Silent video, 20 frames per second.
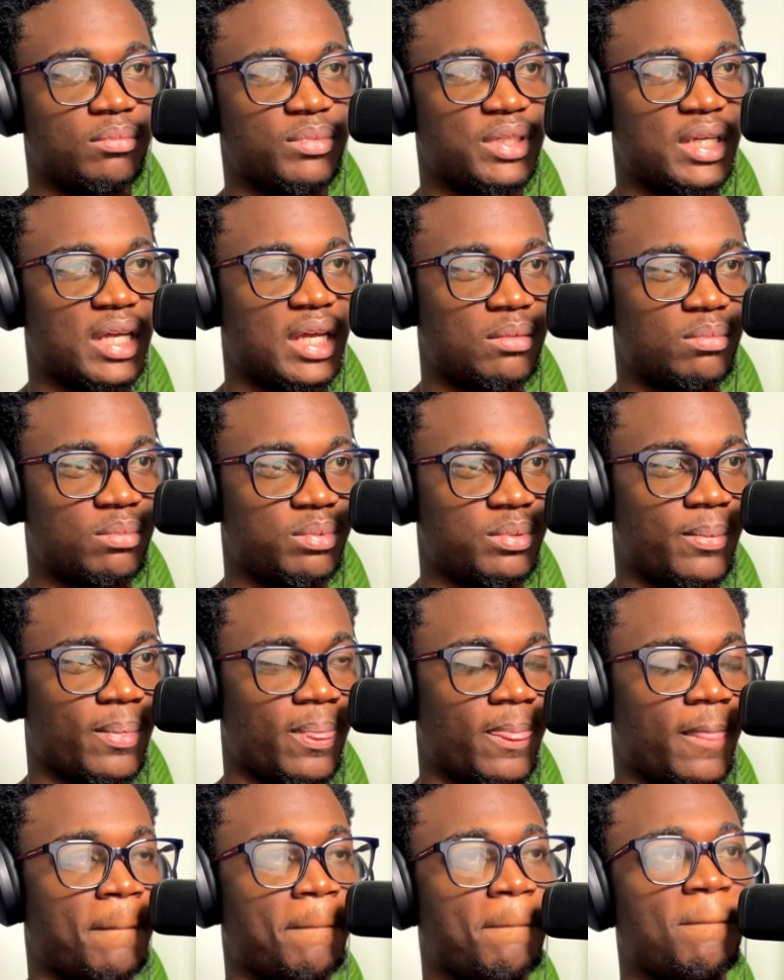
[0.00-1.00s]
tab
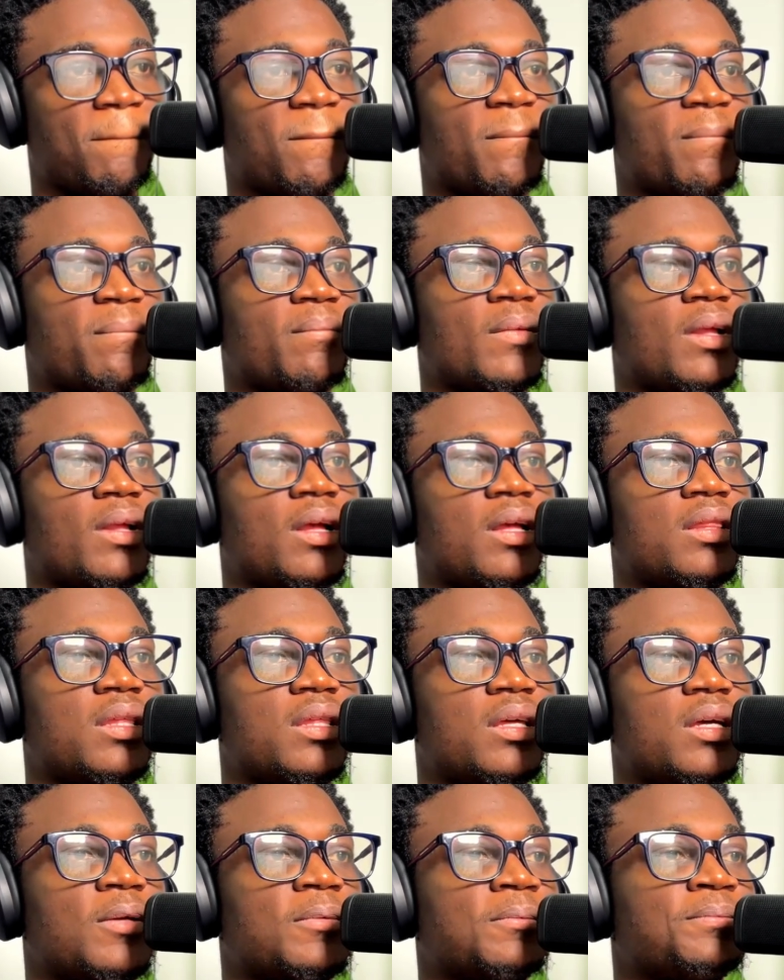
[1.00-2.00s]
in
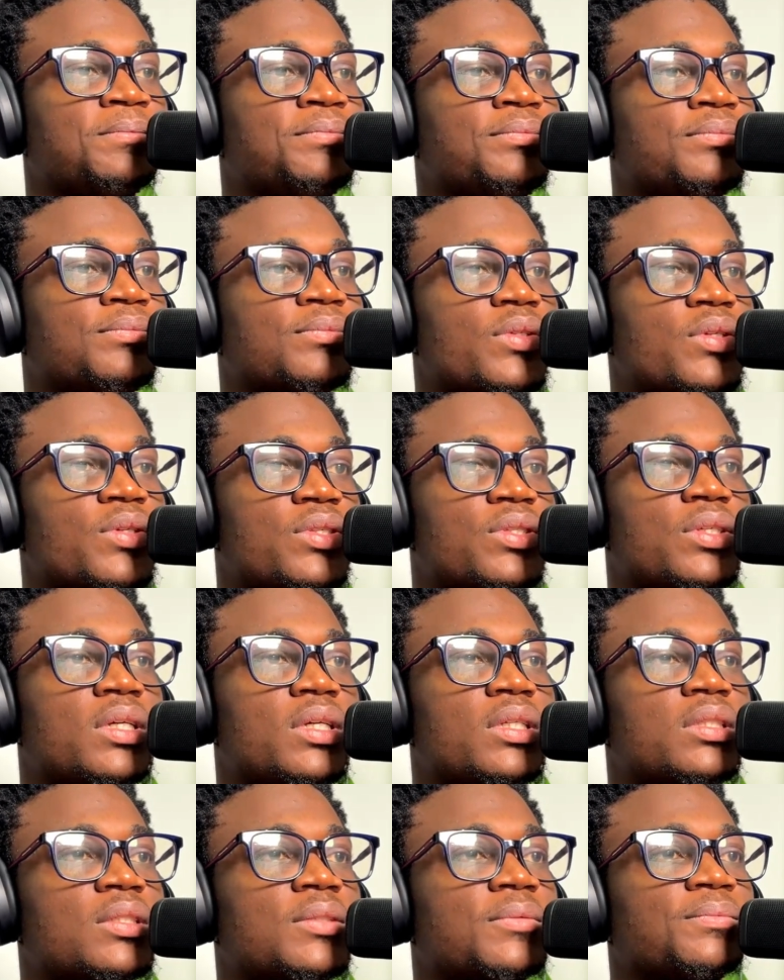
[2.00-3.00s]
there to
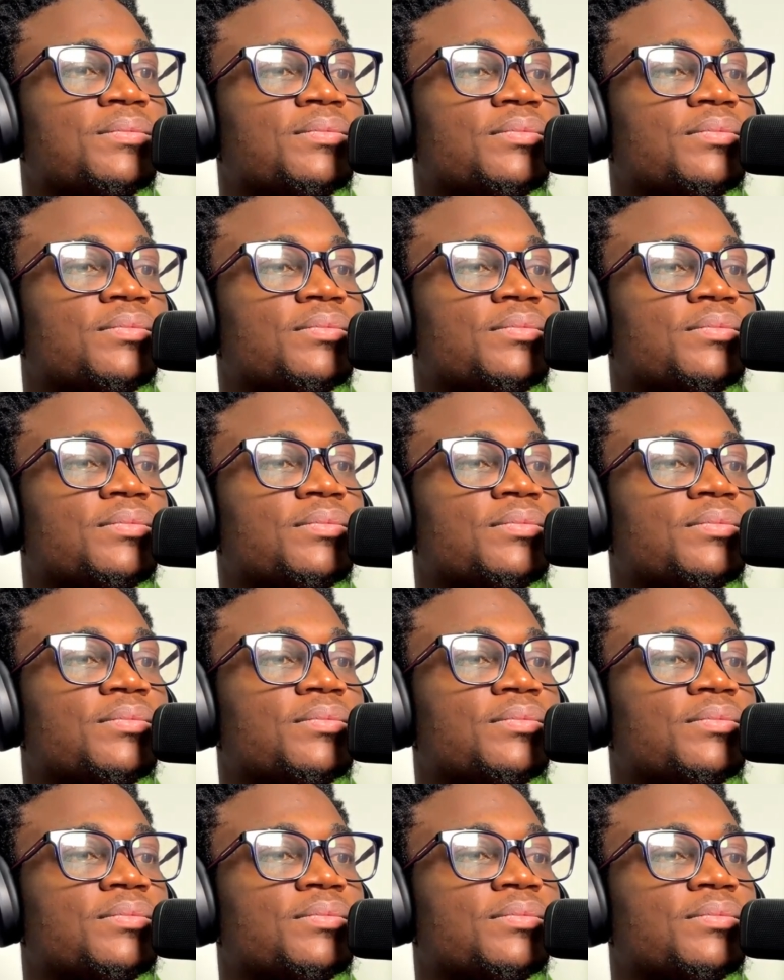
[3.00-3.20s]
see it.